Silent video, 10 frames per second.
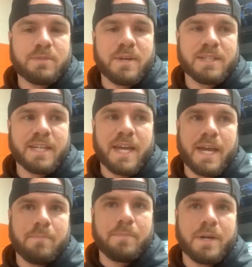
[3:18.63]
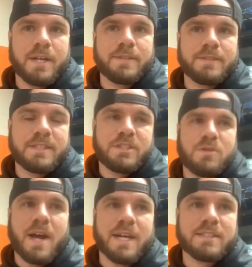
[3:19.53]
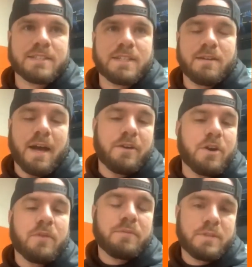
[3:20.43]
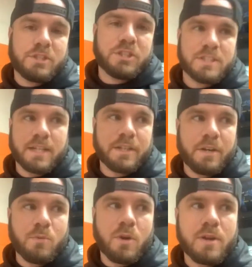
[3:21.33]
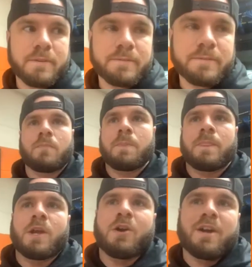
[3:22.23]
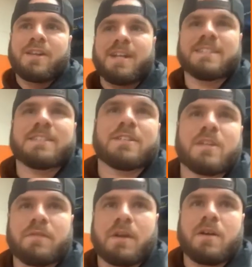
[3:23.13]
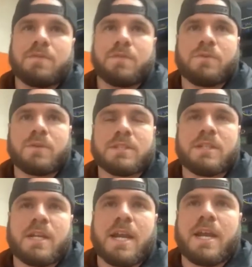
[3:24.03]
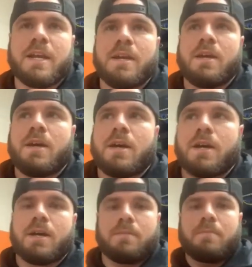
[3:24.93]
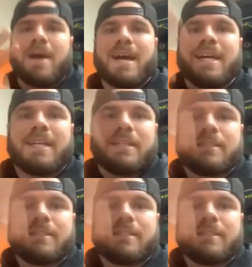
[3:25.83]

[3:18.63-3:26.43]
about the game, but since you asked, I don't know. It's just not there anymore. All right, class, that's all I've got for the rest of the day. Bye.